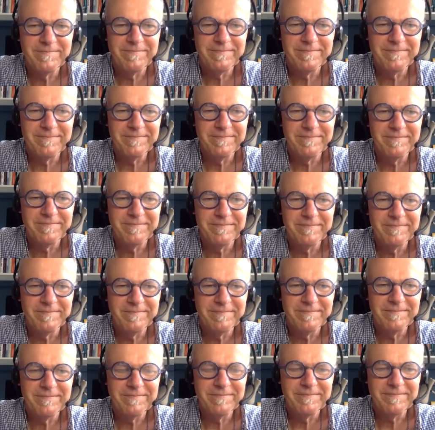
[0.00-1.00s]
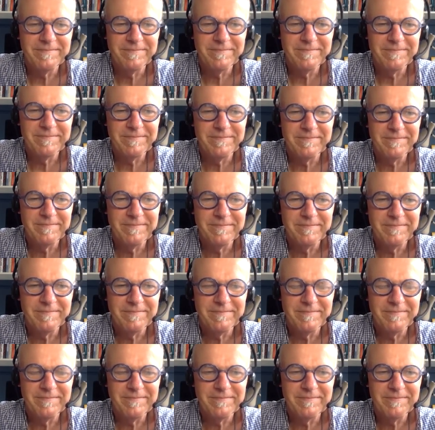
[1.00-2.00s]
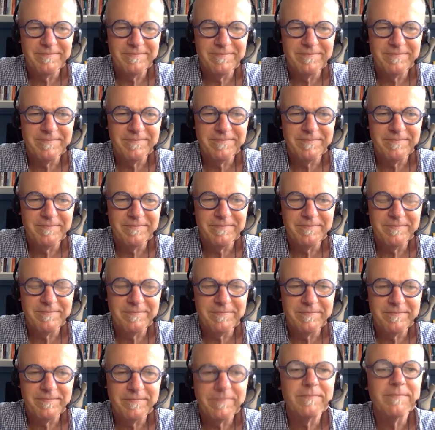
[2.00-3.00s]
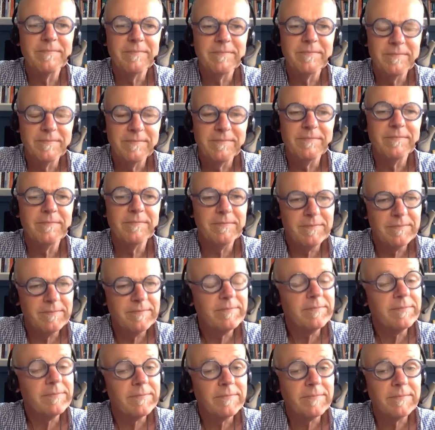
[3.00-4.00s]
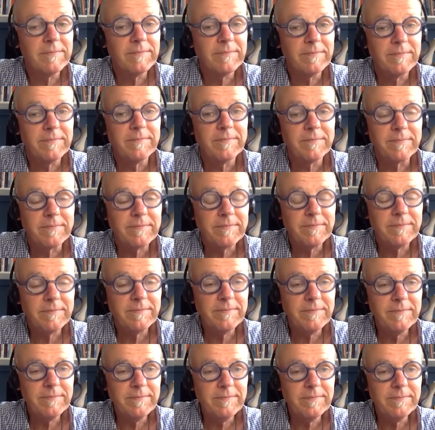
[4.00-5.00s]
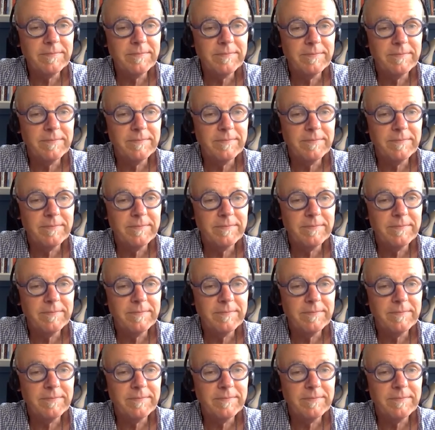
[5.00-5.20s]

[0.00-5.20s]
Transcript: [no speech]